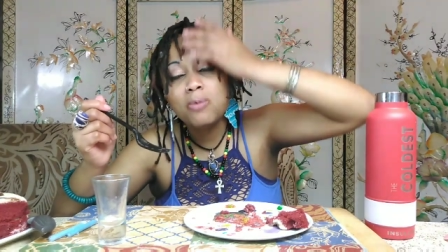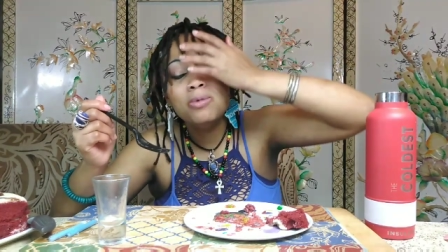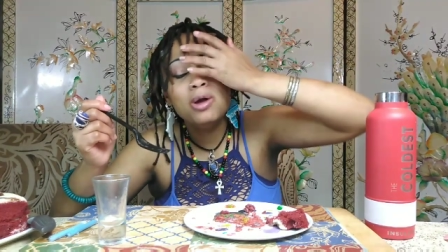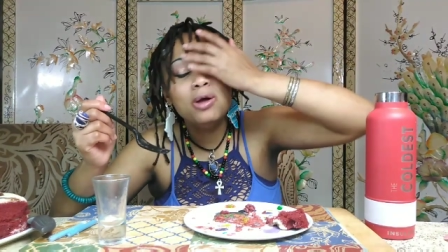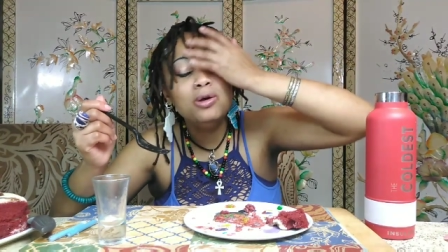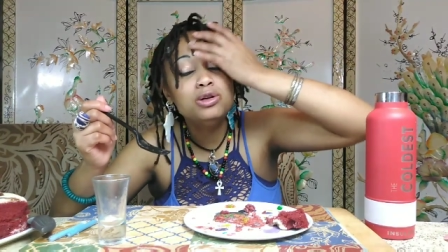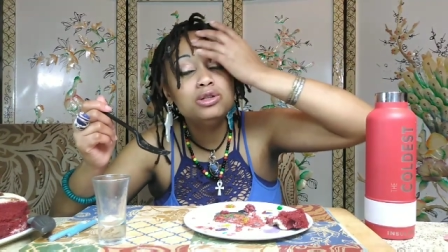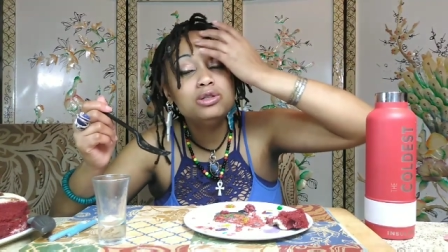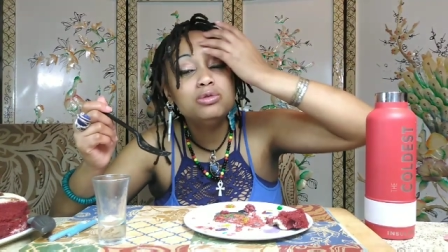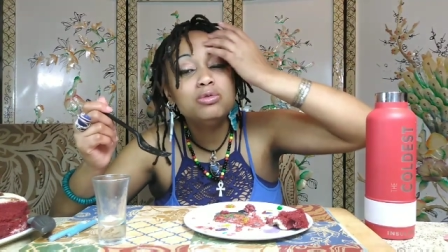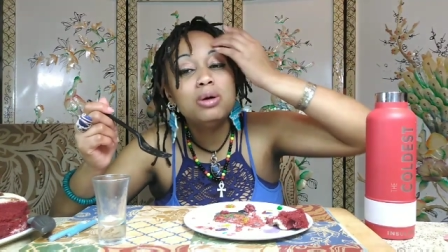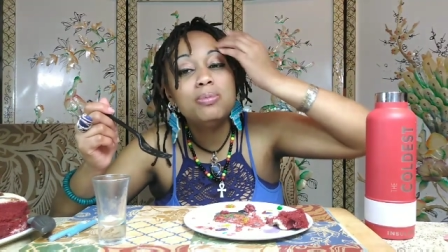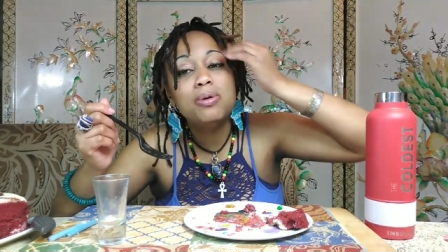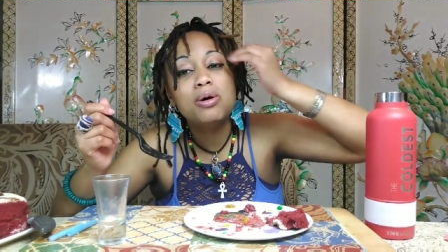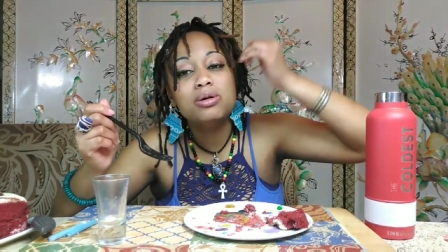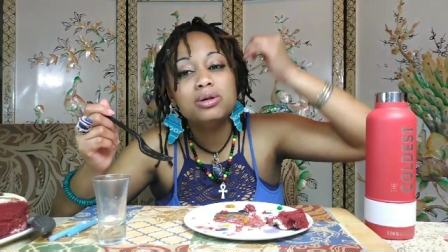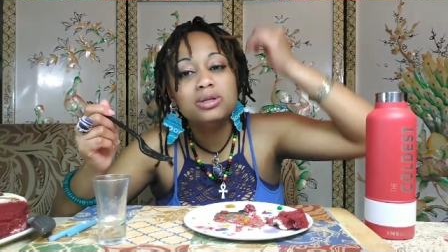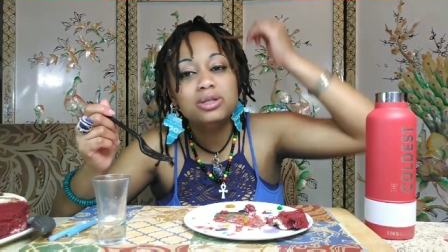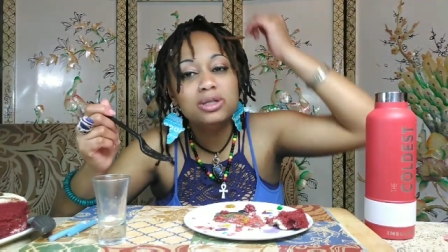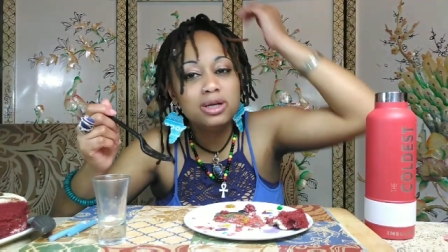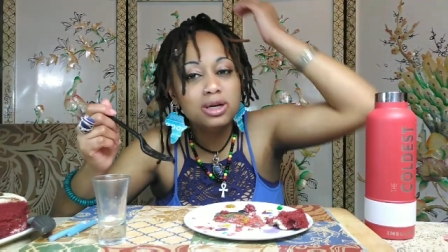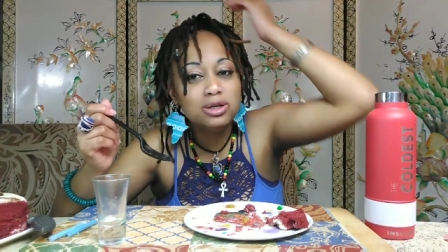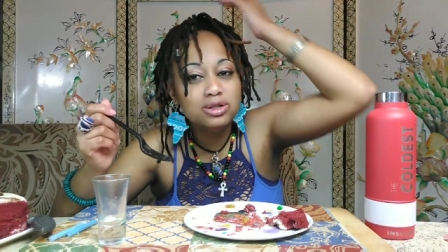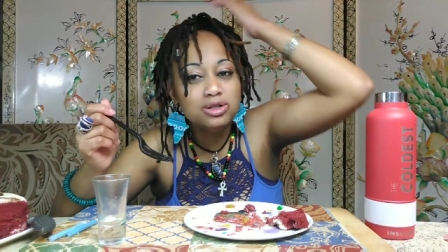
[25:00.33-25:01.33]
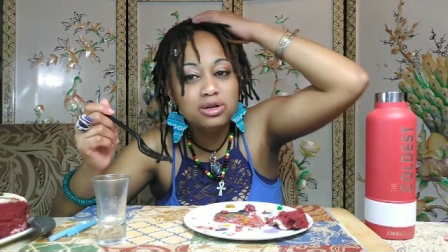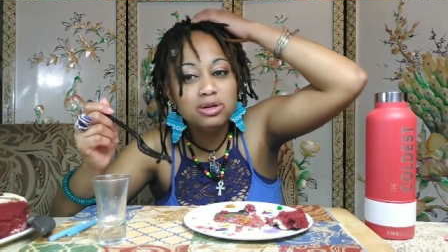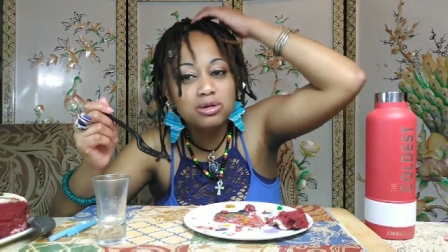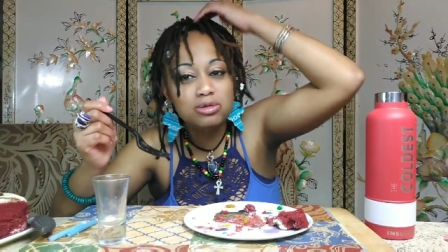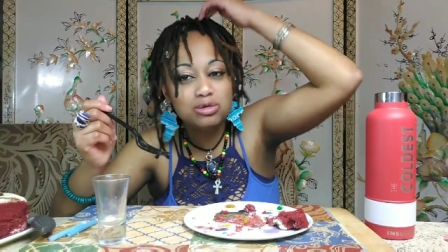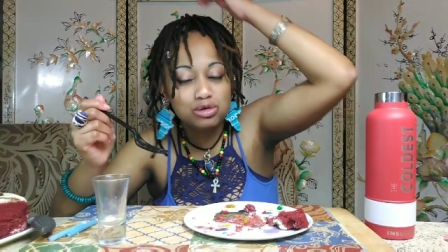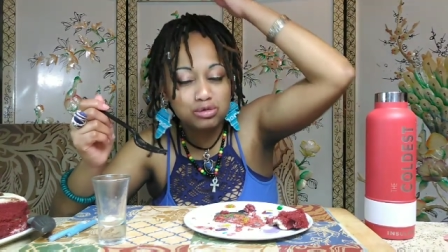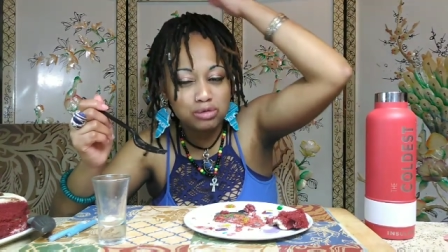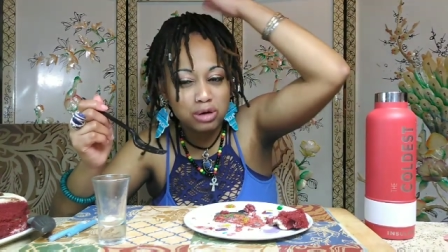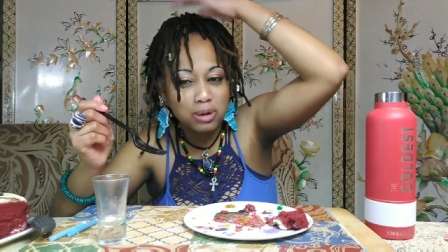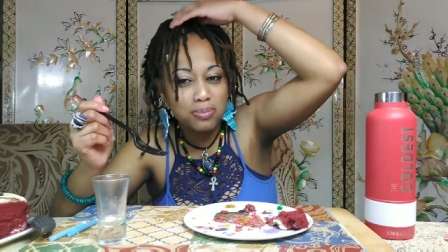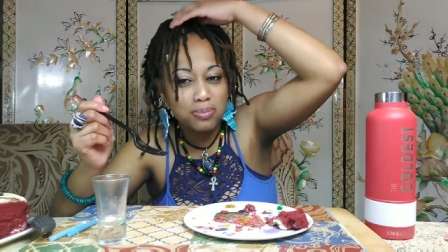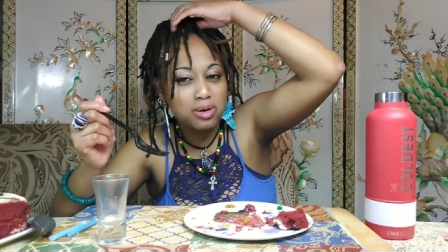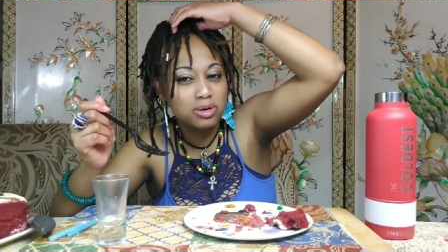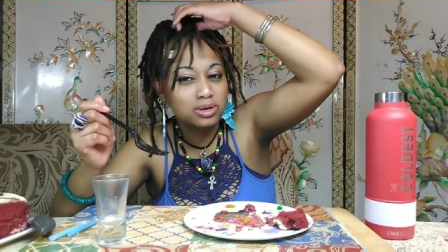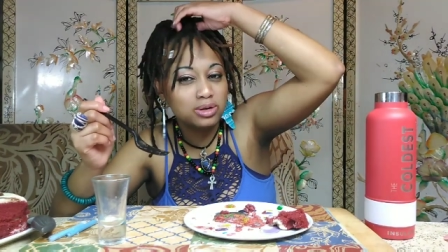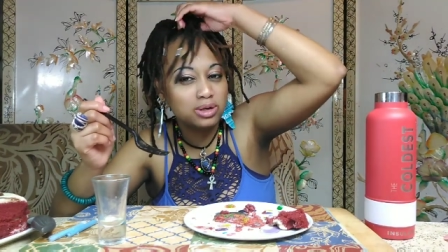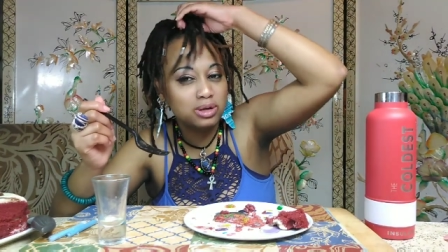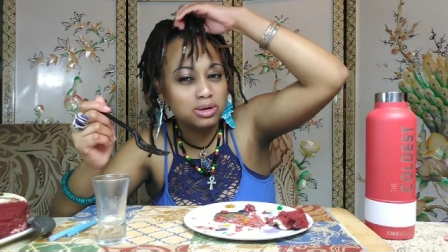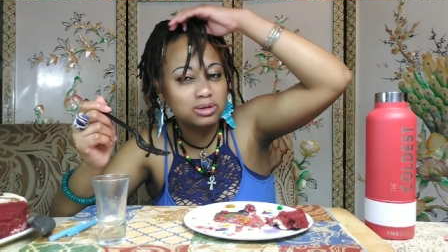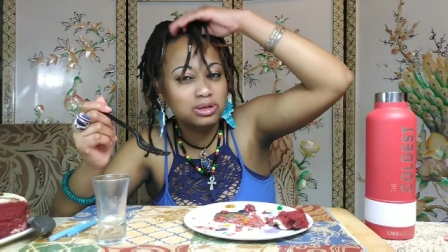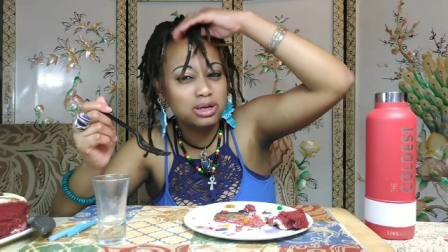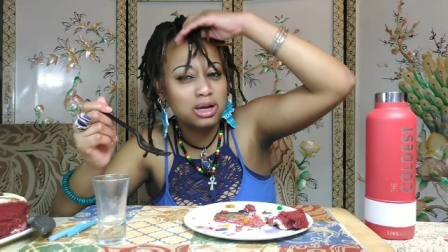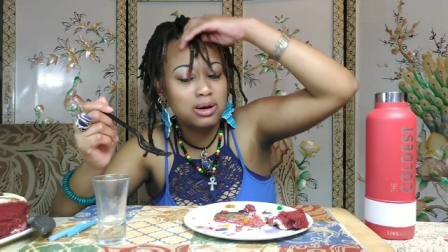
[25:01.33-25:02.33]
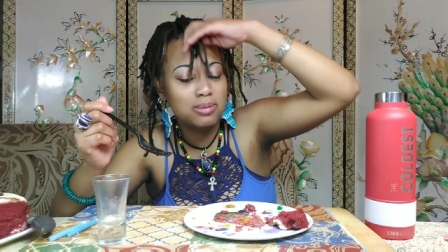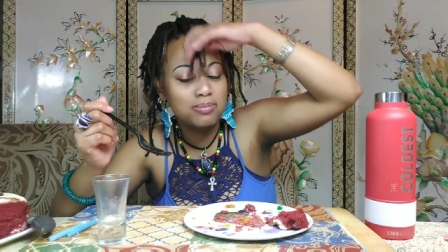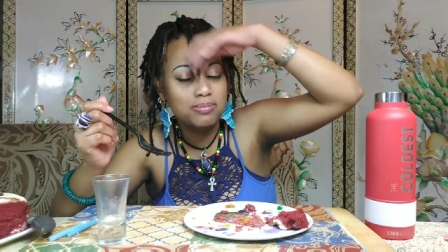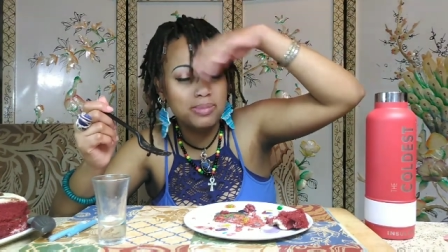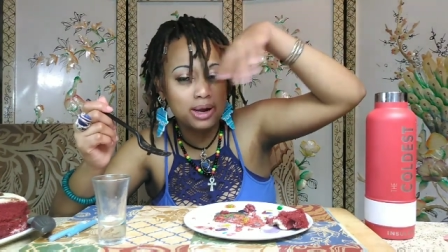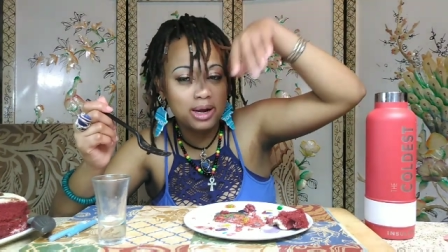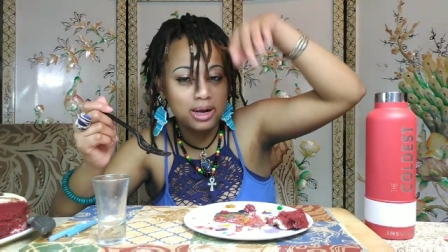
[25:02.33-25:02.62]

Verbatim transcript: Now I used to wear ponytails, you know, straight ponytails had a